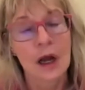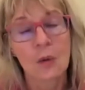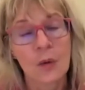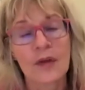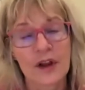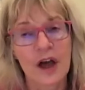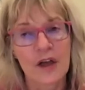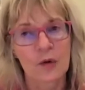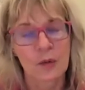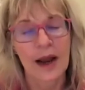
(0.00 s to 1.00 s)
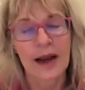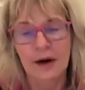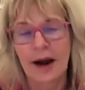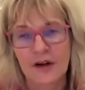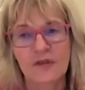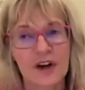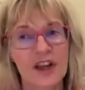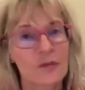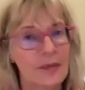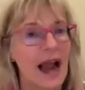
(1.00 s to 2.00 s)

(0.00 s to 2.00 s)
with another writer, and forgive me,